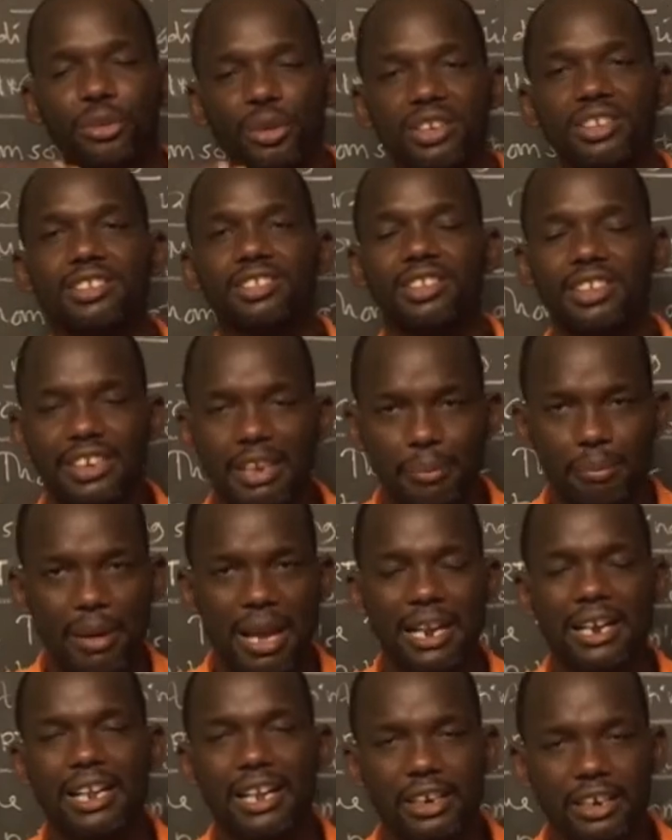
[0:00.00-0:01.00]
You will see the
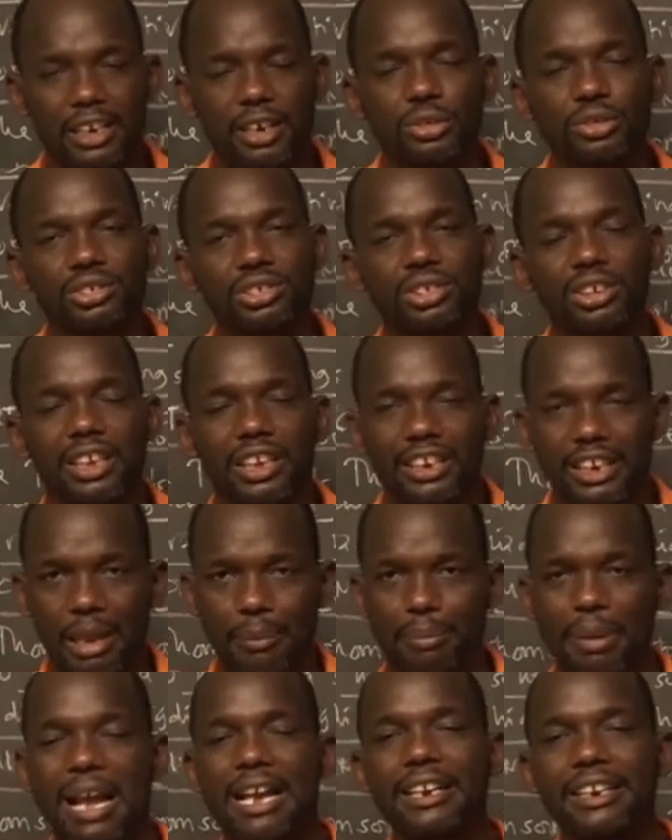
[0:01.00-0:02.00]
bank account, the
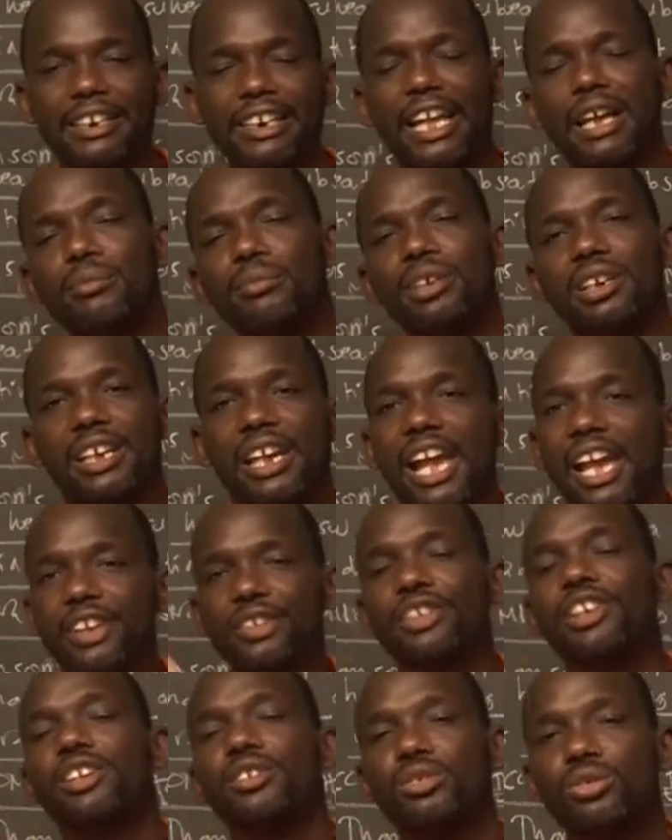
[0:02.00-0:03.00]
bank name, and you
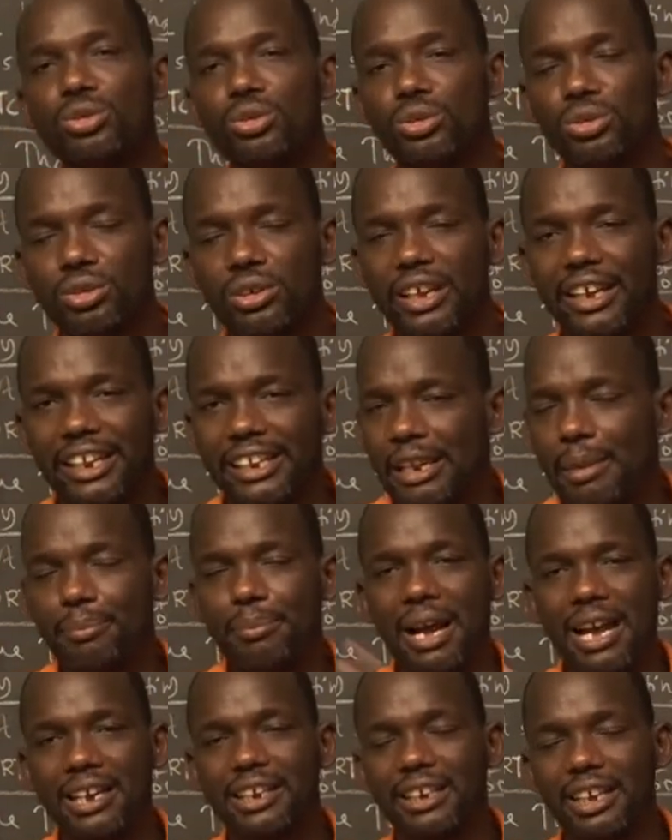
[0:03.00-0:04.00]
can do the
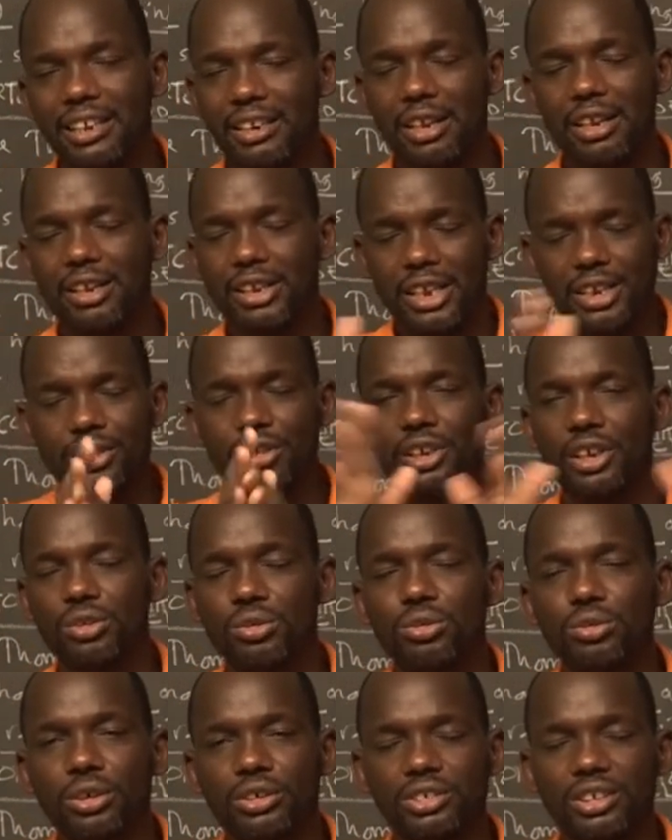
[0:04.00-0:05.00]
bank, and you can
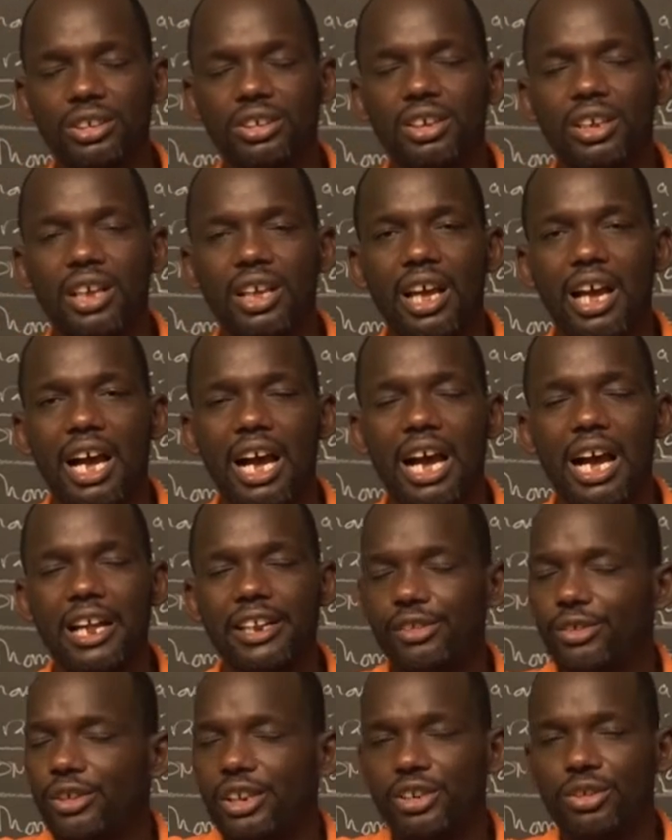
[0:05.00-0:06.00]
do what it, Uh,
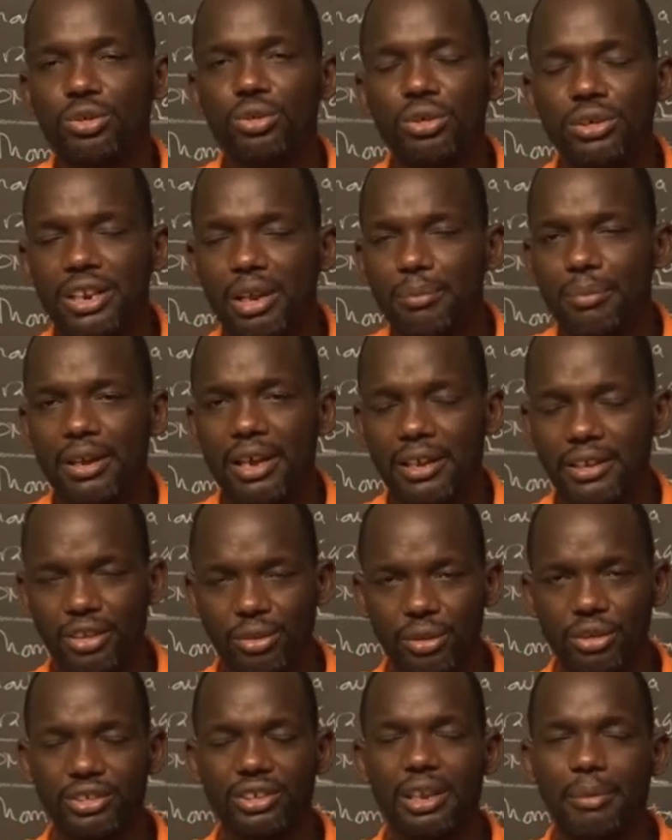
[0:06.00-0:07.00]
you can do the, uh, do
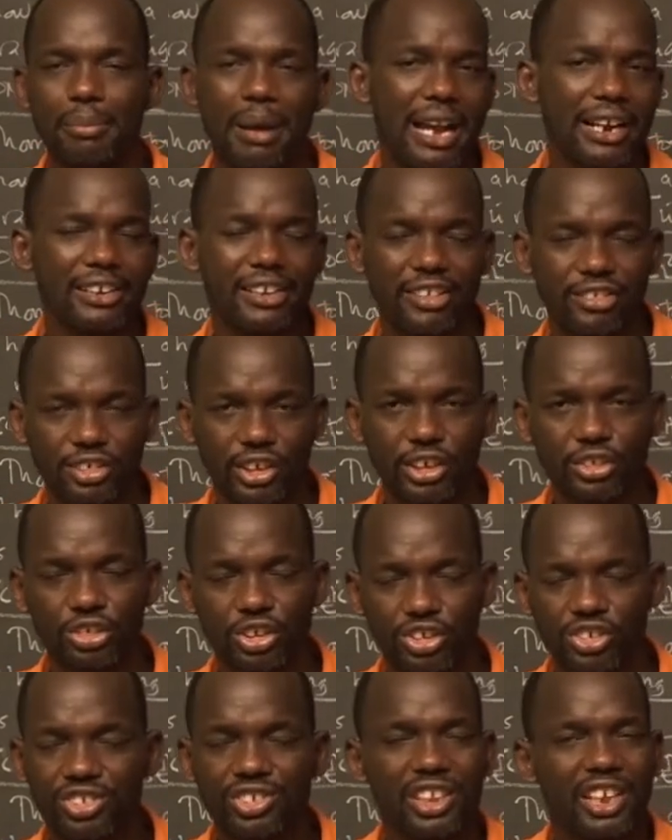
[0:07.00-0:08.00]
the bank
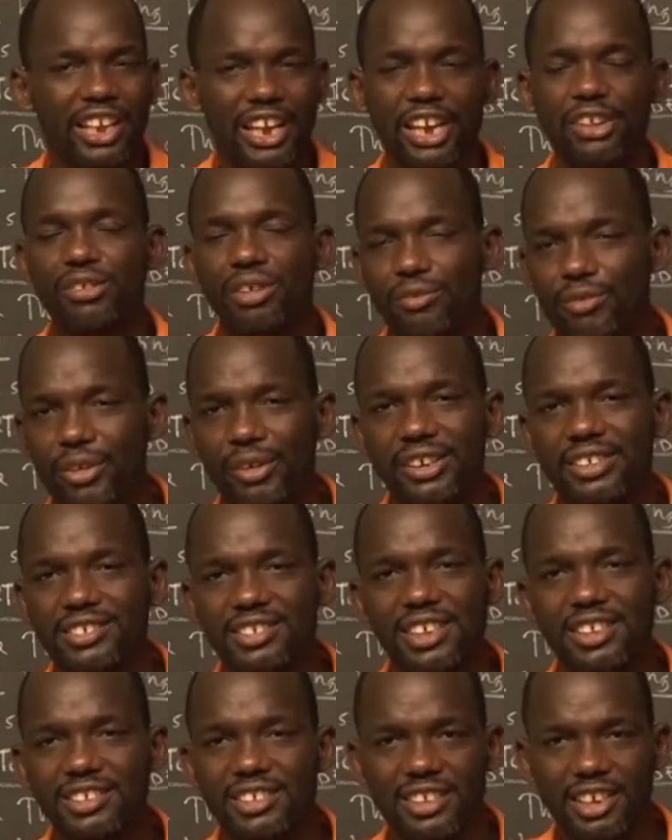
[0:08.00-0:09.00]
transactions, and your free will in
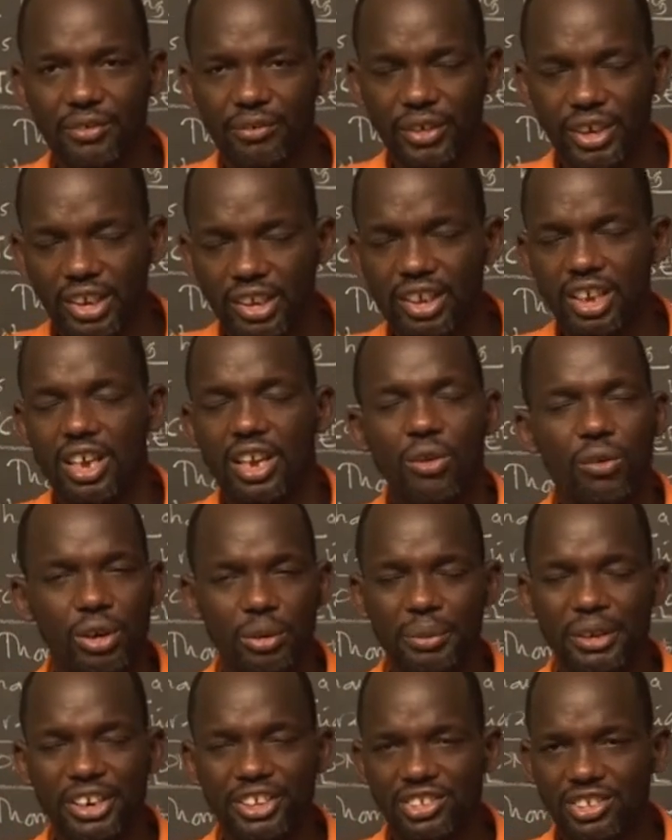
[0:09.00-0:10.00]
sense giving will
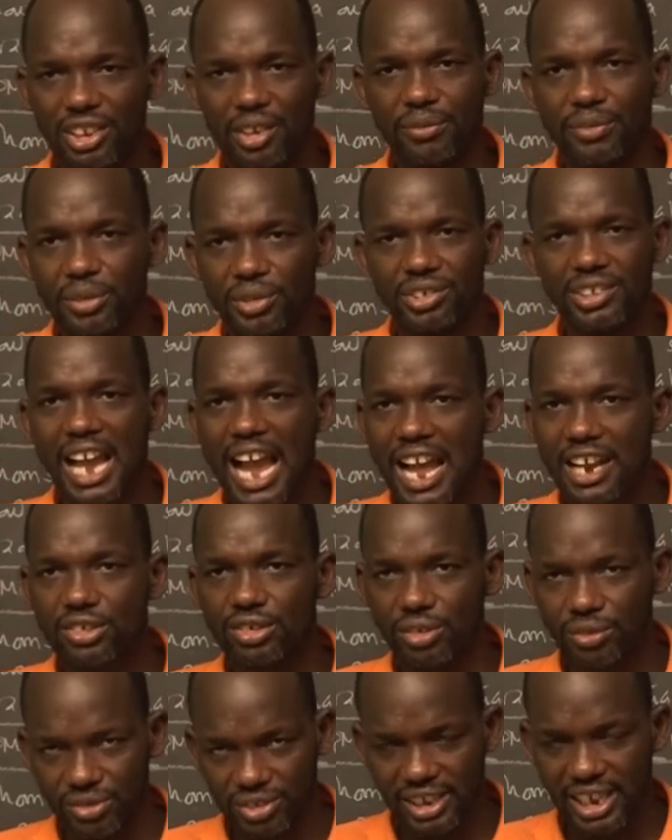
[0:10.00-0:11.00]
be received with hands
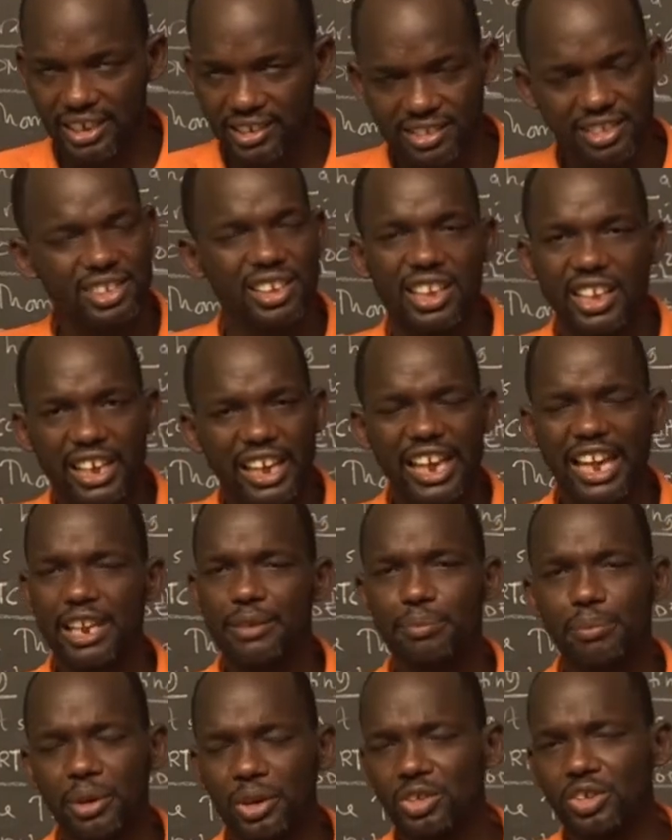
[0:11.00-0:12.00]
of thanks,
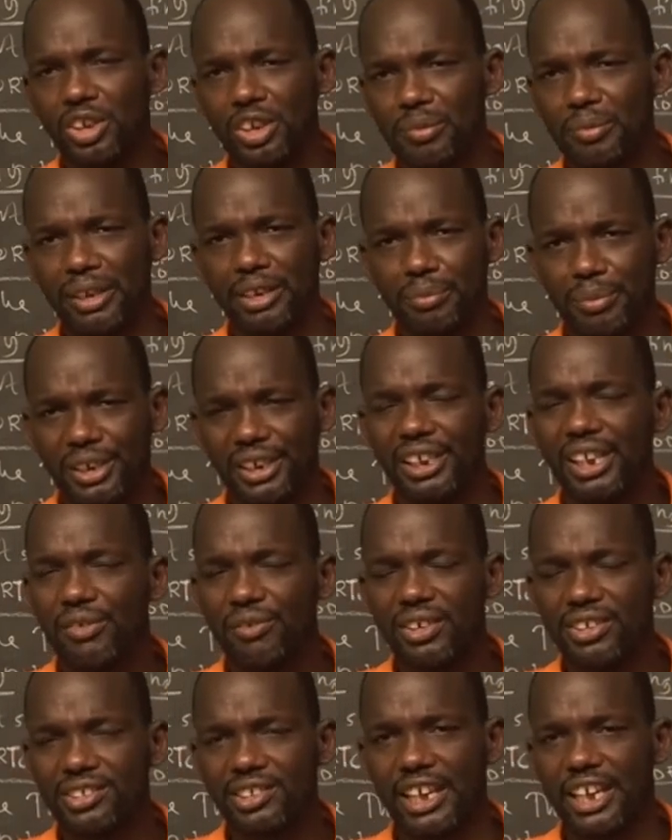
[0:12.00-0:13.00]
and possibly might be
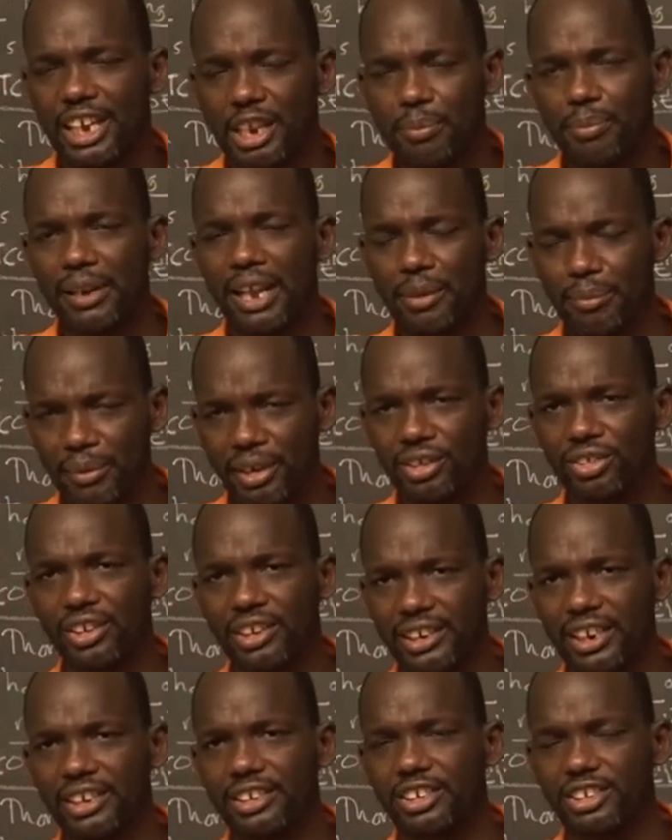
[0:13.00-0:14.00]
given a reply
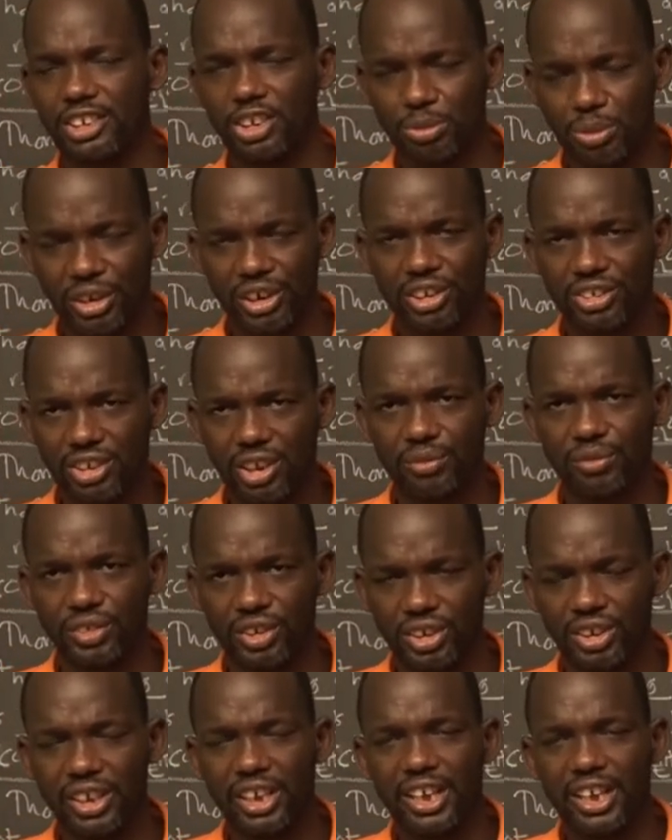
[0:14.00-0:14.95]
message that it has been received